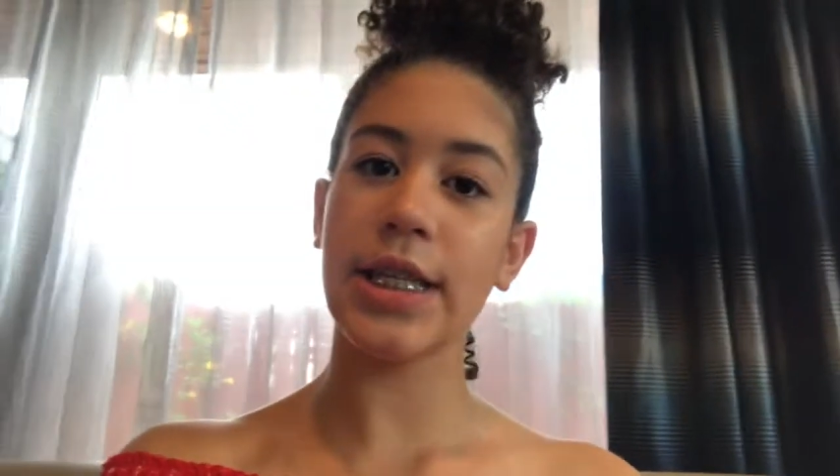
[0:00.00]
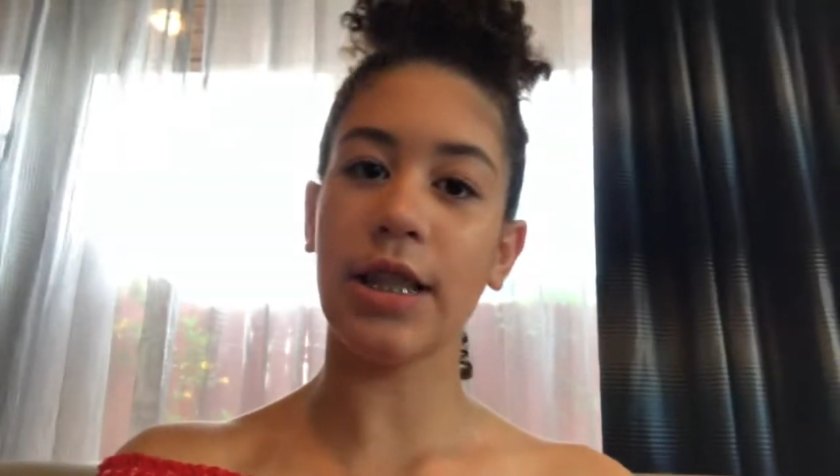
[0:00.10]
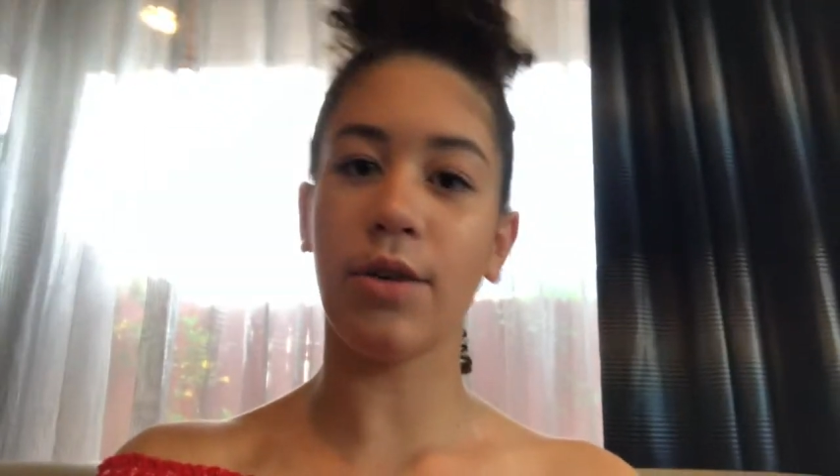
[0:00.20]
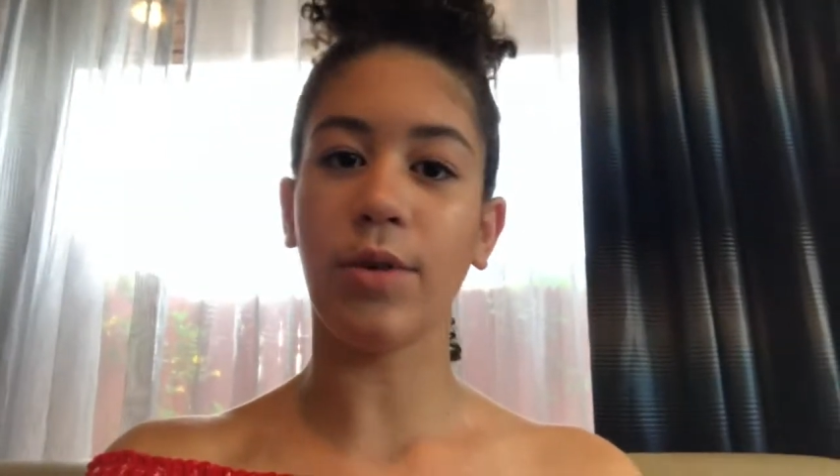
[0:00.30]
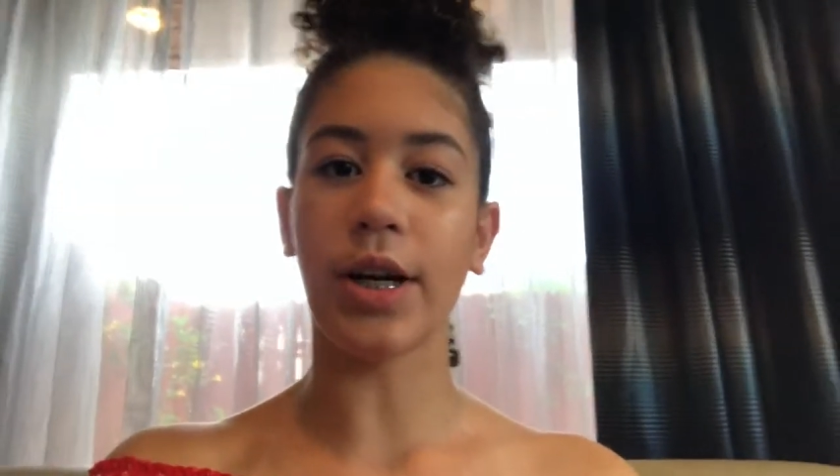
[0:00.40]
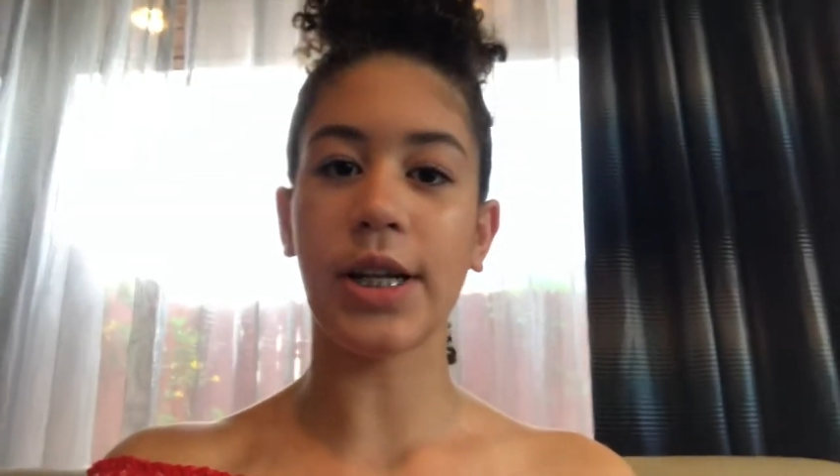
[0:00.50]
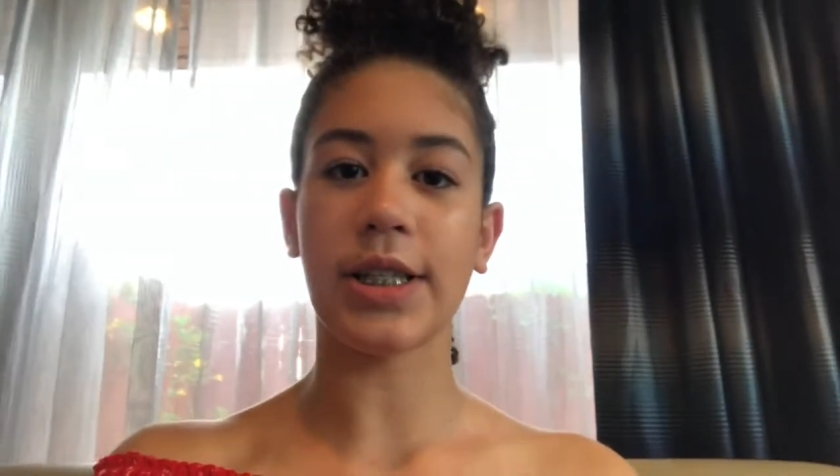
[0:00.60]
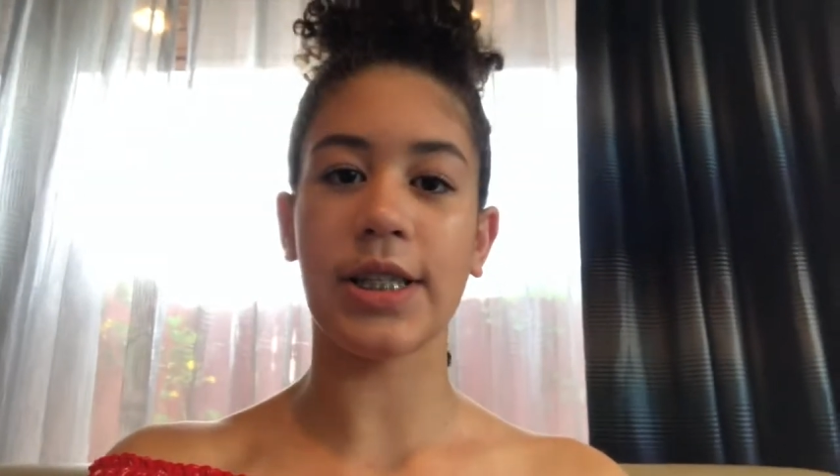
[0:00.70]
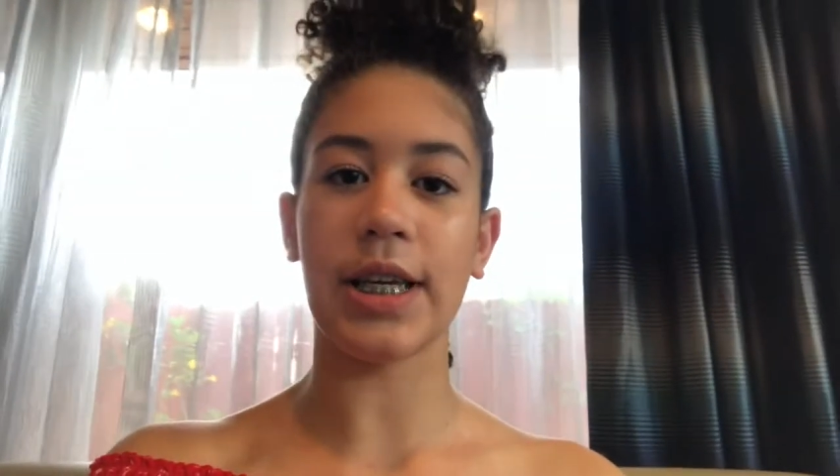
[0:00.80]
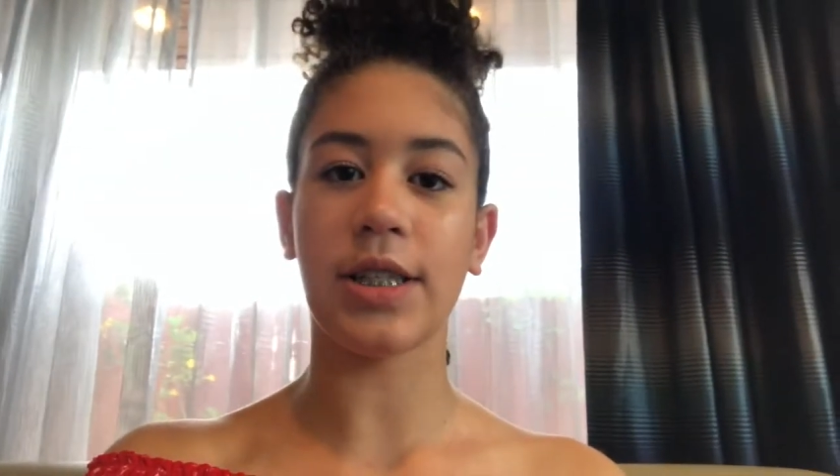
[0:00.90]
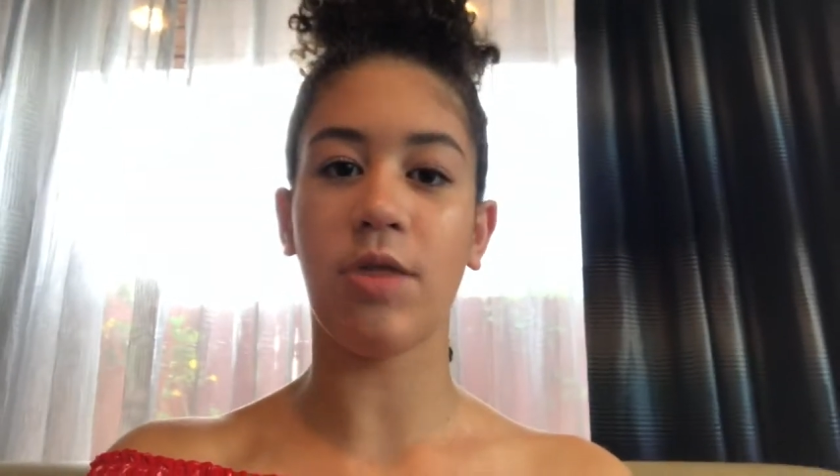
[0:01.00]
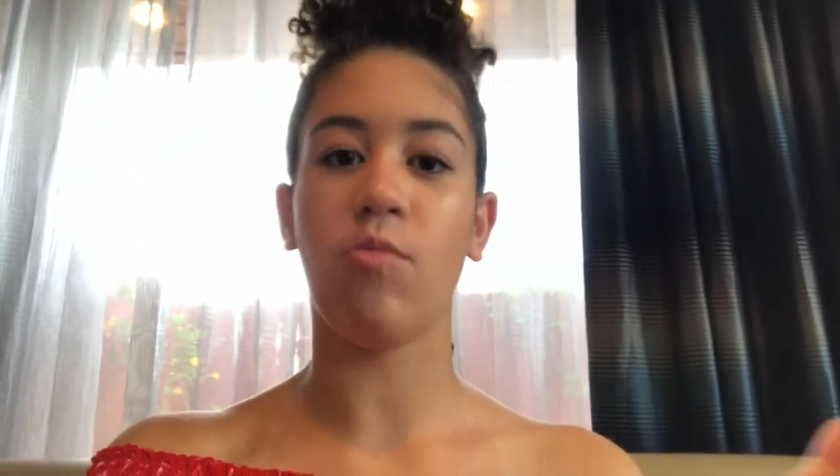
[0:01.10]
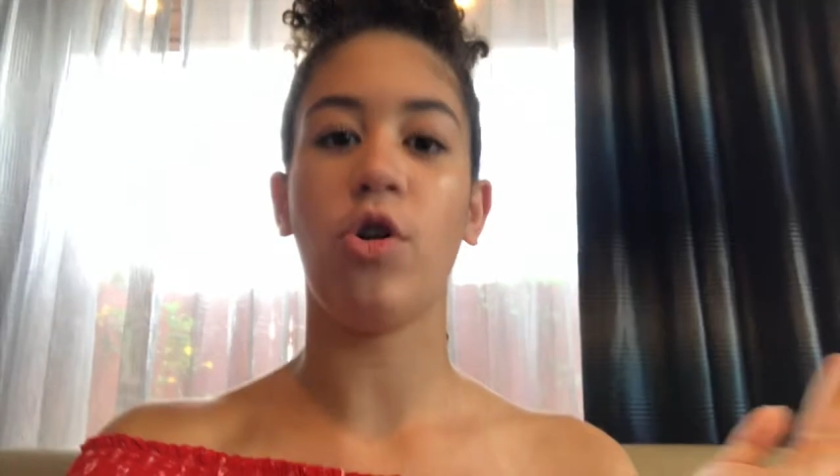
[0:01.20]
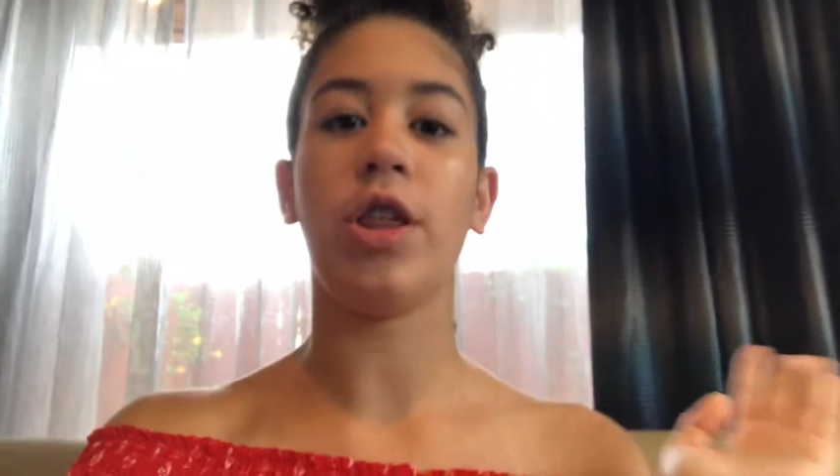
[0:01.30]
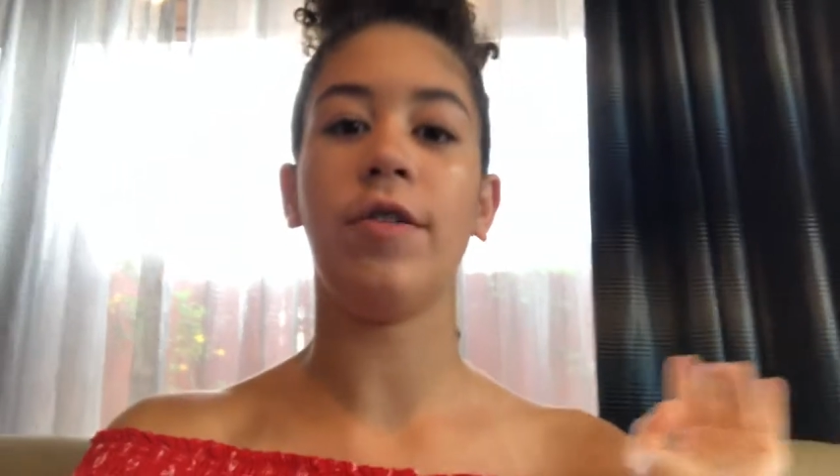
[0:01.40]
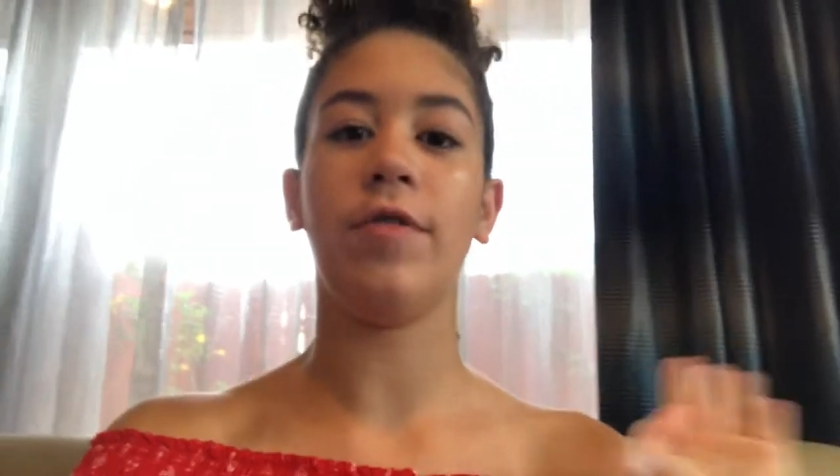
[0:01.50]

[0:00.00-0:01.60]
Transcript: and then we're gonna stay somewhere there